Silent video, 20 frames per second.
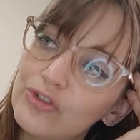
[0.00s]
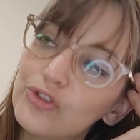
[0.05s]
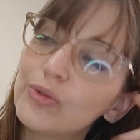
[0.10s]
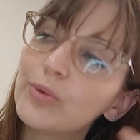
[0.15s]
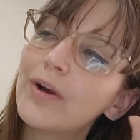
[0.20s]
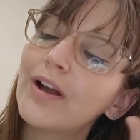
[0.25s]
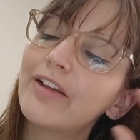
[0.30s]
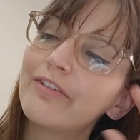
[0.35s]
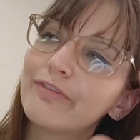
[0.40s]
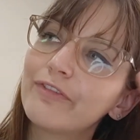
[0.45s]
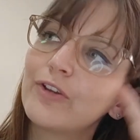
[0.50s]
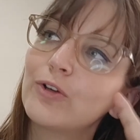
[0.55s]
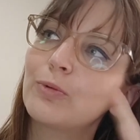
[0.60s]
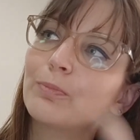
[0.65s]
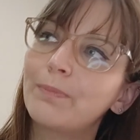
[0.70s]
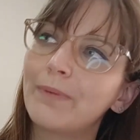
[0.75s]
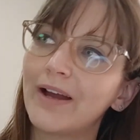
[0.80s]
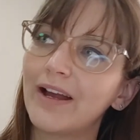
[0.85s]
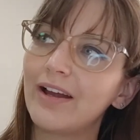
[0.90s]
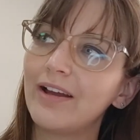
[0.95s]
do I feel
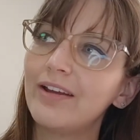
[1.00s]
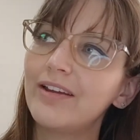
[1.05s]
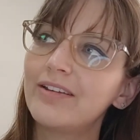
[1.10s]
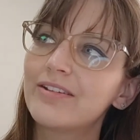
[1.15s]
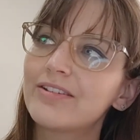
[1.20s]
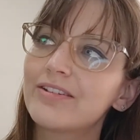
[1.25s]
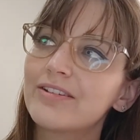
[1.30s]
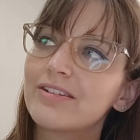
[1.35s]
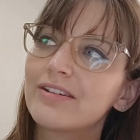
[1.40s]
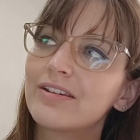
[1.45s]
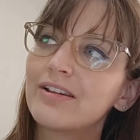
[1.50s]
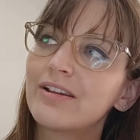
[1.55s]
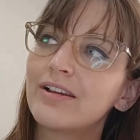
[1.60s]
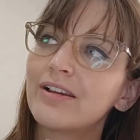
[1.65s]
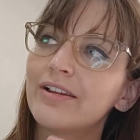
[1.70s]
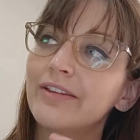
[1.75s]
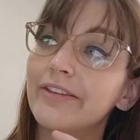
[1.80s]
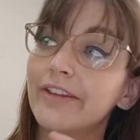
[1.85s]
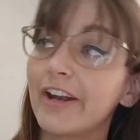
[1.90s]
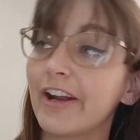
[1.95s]
bad
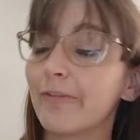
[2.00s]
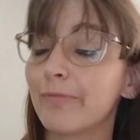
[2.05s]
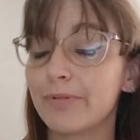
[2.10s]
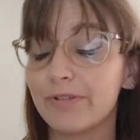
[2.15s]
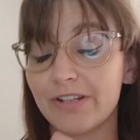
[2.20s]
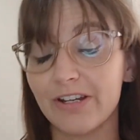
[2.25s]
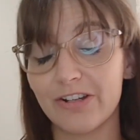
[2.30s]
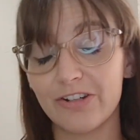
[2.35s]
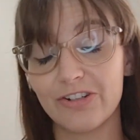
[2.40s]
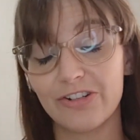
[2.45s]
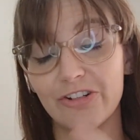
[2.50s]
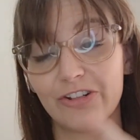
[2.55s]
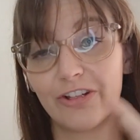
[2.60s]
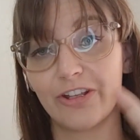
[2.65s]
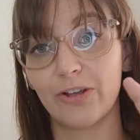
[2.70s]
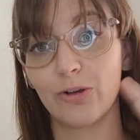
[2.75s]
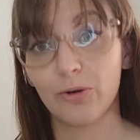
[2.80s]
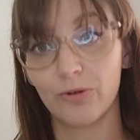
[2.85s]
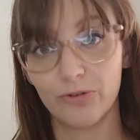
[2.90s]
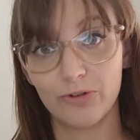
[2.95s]
that I
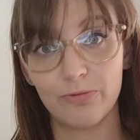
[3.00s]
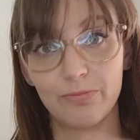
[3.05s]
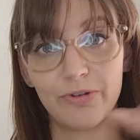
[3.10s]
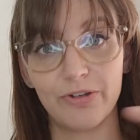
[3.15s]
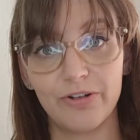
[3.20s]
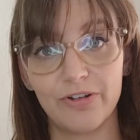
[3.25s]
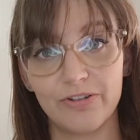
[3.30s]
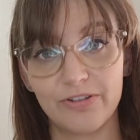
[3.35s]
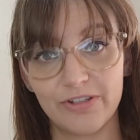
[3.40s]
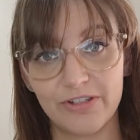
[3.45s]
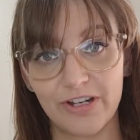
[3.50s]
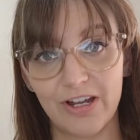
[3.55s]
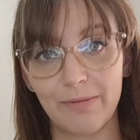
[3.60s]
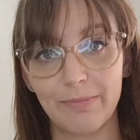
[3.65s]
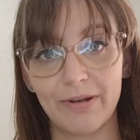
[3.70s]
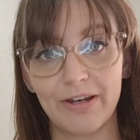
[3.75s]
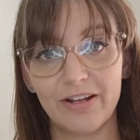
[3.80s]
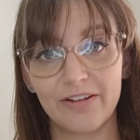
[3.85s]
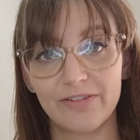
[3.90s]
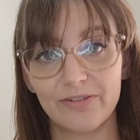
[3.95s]
potentially contributed to
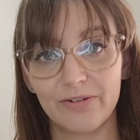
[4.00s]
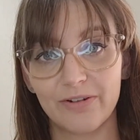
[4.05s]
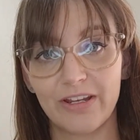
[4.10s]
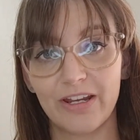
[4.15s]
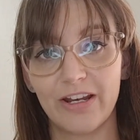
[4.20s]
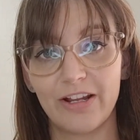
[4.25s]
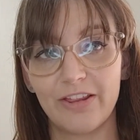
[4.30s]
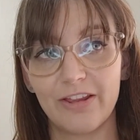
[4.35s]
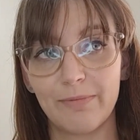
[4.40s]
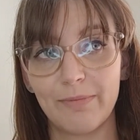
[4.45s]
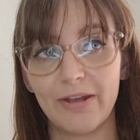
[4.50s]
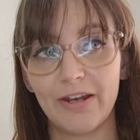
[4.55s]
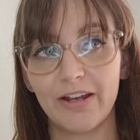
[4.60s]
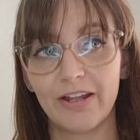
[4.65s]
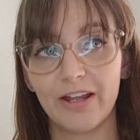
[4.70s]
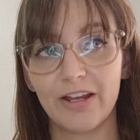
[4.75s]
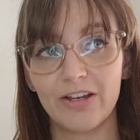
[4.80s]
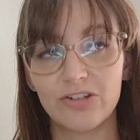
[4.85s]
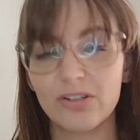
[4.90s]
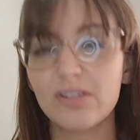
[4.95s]
diabetics not getting their
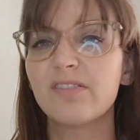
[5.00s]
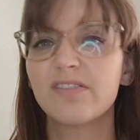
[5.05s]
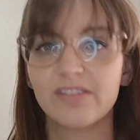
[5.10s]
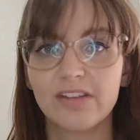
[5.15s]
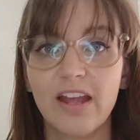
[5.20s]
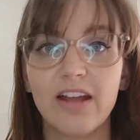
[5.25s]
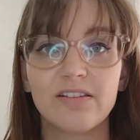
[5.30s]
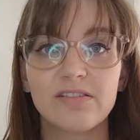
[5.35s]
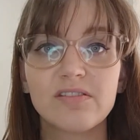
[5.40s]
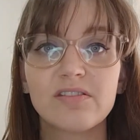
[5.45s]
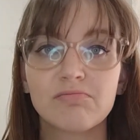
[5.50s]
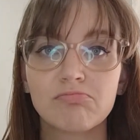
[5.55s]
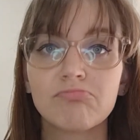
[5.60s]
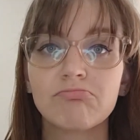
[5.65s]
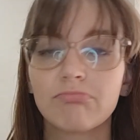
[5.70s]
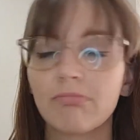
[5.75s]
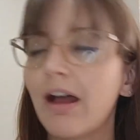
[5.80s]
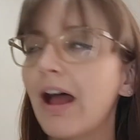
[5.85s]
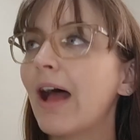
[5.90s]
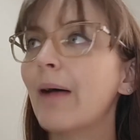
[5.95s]
medications? Yes,
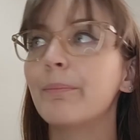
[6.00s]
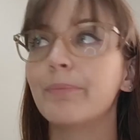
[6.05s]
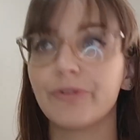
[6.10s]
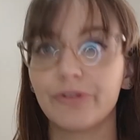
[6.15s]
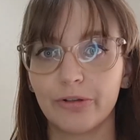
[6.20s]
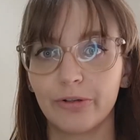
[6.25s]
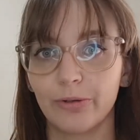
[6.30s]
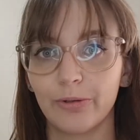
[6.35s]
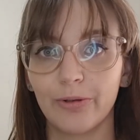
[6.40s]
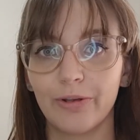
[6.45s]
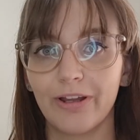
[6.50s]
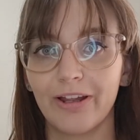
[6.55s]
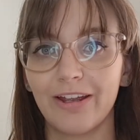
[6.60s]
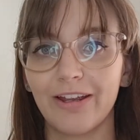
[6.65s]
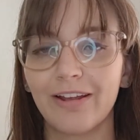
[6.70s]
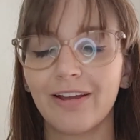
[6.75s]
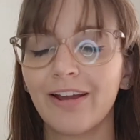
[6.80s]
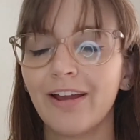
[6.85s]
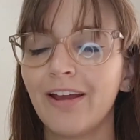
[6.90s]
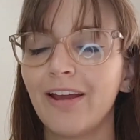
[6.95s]

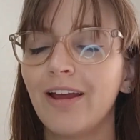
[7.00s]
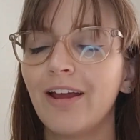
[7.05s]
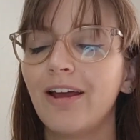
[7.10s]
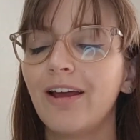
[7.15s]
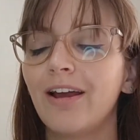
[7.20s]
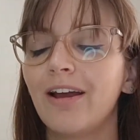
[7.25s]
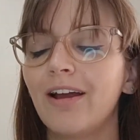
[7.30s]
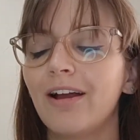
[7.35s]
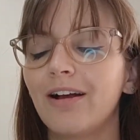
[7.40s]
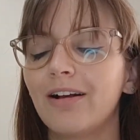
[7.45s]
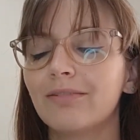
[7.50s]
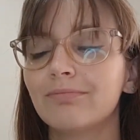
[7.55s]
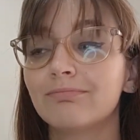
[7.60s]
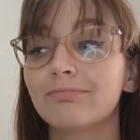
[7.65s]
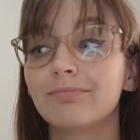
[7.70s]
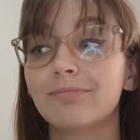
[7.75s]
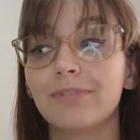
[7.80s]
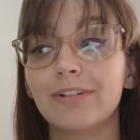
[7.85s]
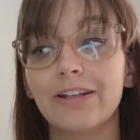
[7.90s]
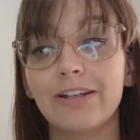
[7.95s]
absolutely.
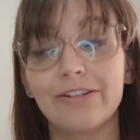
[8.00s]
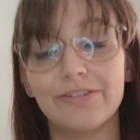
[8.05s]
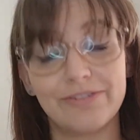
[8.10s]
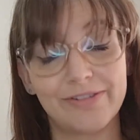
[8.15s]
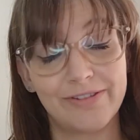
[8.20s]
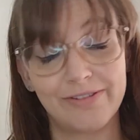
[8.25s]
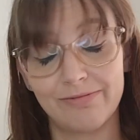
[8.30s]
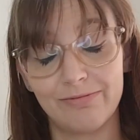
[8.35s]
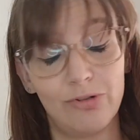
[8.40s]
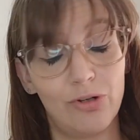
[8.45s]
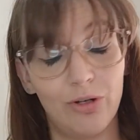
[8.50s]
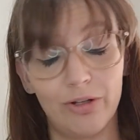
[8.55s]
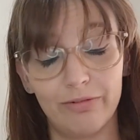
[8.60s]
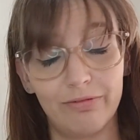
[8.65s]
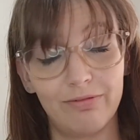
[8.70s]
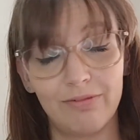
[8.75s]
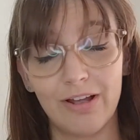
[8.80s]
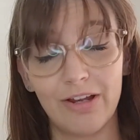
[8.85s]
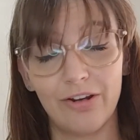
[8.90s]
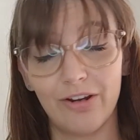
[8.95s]
It's
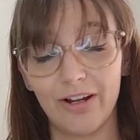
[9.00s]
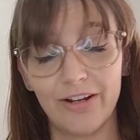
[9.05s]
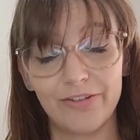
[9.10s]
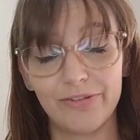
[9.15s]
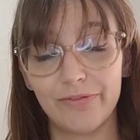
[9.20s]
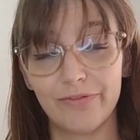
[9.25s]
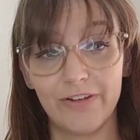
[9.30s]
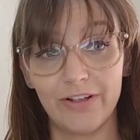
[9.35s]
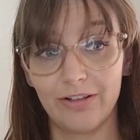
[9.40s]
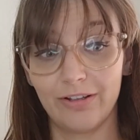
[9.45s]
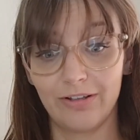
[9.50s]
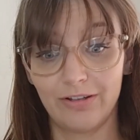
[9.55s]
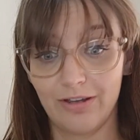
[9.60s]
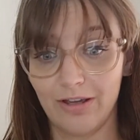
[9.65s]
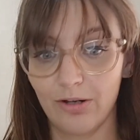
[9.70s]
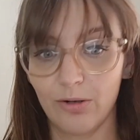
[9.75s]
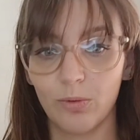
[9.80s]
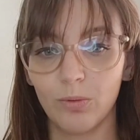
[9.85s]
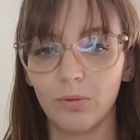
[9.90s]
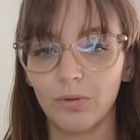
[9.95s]
not a nice feeling
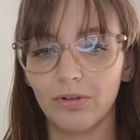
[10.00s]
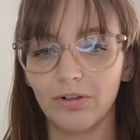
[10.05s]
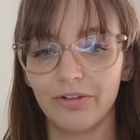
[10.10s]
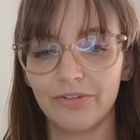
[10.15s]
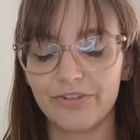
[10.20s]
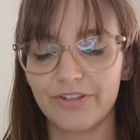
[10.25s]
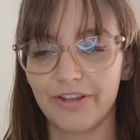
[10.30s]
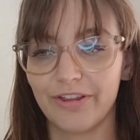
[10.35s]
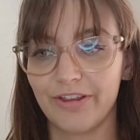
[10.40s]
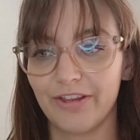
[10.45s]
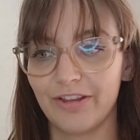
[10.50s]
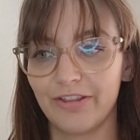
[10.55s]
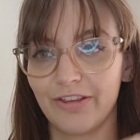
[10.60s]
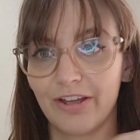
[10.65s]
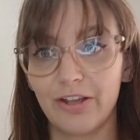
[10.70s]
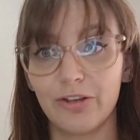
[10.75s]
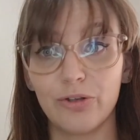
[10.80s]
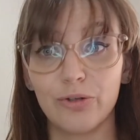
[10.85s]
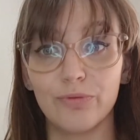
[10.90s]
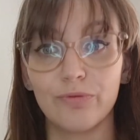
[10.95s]
at all to think
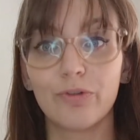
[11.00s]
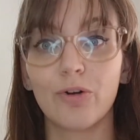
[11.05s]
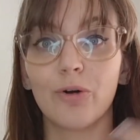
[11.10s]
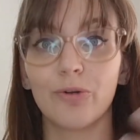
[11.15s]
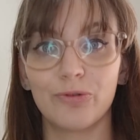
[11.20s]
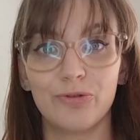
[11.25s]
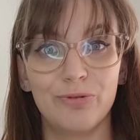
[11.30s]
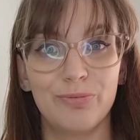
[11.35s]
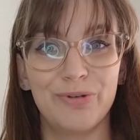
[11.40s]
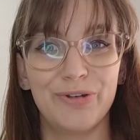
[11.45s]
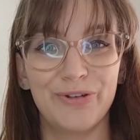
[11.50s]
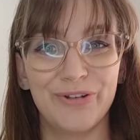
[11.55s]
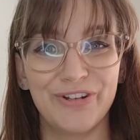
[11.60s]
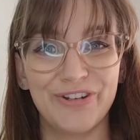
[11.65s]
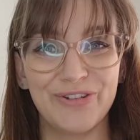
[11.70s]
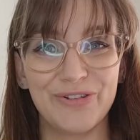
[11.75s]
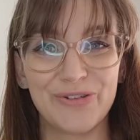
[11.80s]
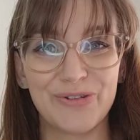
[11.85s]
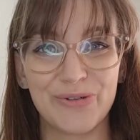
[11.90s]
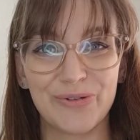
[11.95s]
that you've
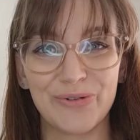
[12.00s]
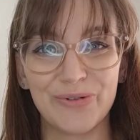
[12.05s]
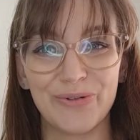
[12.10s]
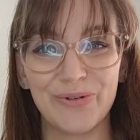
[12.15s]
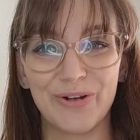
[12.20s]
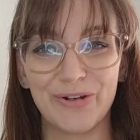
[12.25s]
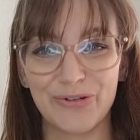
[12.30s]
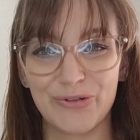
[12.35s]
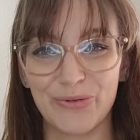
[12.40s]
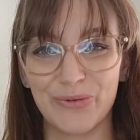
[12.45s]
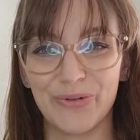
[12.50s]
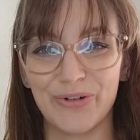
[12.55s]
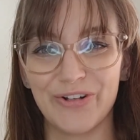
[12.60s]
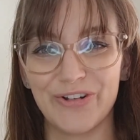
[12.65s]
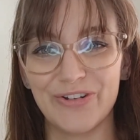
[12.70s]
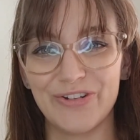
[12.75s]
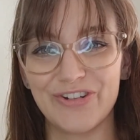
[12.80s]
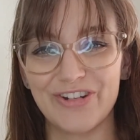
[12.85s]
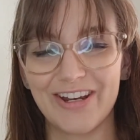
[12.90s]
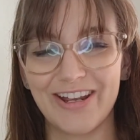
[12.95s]
contributed to a
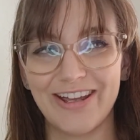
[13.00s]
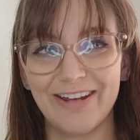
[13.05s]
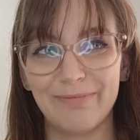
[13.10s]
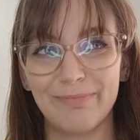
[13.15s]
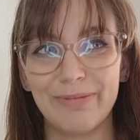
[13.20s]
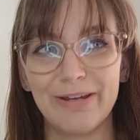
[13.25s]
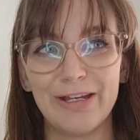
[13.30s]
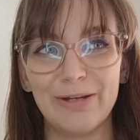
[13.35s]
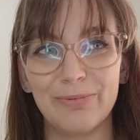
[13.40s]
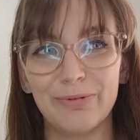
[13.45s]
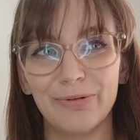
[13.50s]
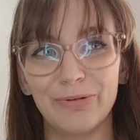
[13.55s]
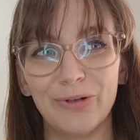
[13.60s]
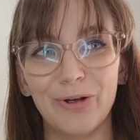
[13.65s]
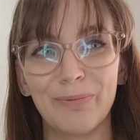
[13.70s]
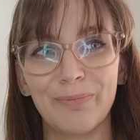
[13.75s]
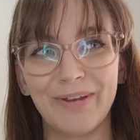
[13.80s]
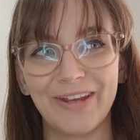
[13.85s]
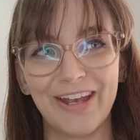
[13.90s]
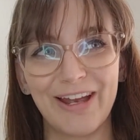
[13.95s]
shortage and people
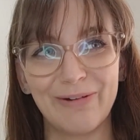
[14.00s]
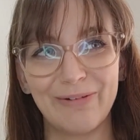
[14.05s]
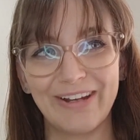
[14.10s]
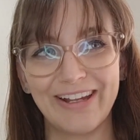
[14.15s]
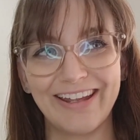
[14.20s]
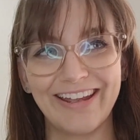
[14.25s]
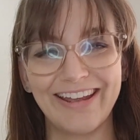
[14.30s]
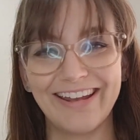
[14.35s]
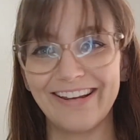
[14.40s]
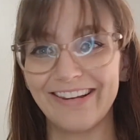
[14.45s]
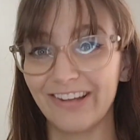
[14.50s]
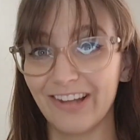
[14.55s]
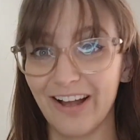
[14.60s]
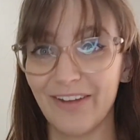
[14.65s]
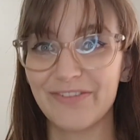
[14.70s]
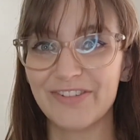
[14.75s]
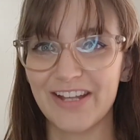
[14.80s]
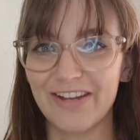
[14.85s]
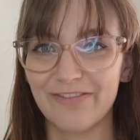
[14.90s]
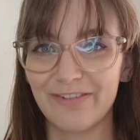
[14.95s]
not being able to get
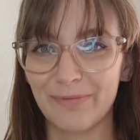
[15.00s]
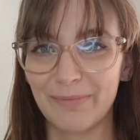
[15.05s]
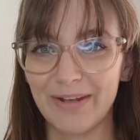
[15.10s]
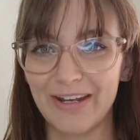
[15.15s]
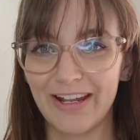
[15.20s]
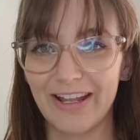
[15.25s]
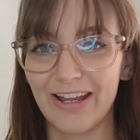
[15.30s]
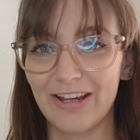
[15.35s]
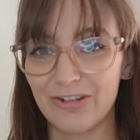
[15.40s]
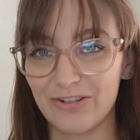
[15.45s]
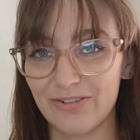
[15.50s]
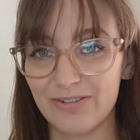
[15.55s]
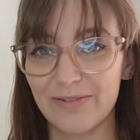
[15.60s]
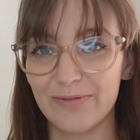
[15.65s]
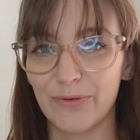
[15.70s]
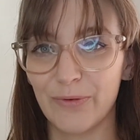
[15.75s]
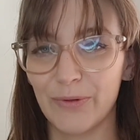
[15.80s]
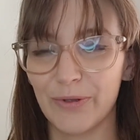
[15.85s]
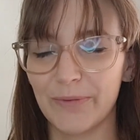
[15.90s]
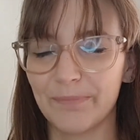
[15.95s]
life-saving medications
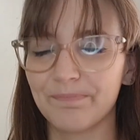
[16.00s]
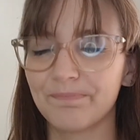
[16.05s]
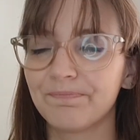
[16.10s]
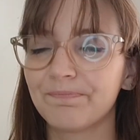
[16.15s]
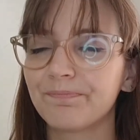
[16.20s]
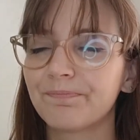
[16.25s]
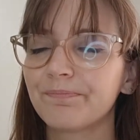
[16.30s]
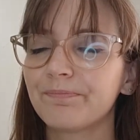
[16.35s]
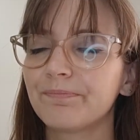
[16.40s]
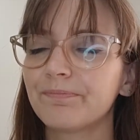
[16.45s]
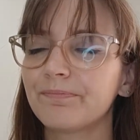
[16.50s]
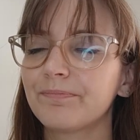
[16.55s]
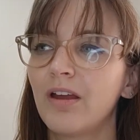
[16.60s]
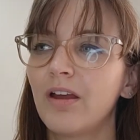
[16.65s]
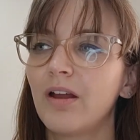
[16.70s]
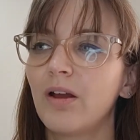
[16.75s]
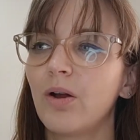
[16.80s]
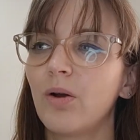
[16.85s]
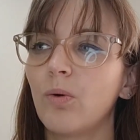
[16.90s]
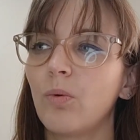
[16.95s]
for them.
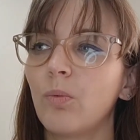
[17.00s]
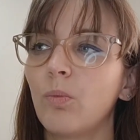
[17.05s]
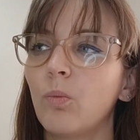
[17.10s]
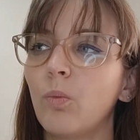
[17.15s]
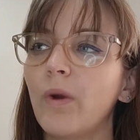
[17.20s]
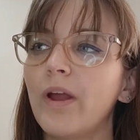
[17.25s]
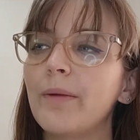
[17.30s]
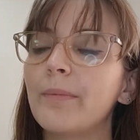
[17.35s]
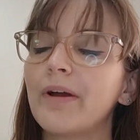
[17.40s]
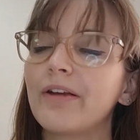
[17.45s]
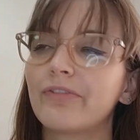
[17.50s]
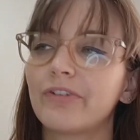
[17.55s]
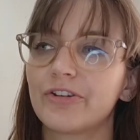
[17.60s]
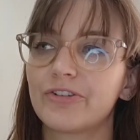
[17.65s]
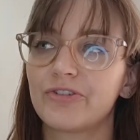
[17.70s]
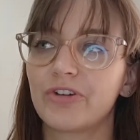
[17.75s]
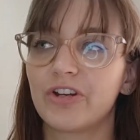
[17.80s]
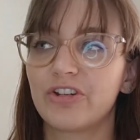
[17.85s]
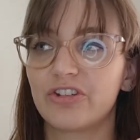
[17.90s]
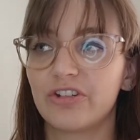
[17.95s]
Where my
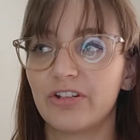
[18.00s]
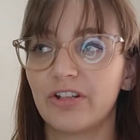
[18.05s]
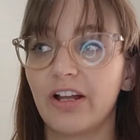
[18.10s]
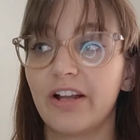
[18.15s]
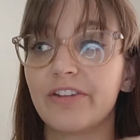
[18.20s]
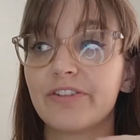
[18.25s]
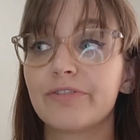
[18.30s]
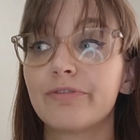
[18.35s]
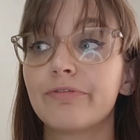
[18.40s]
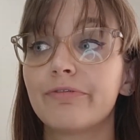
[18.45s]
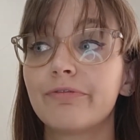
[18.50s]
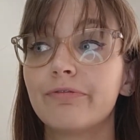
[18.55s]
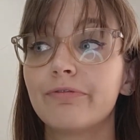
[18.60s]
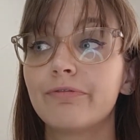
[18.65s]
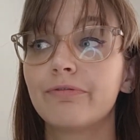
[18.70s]
frustration lies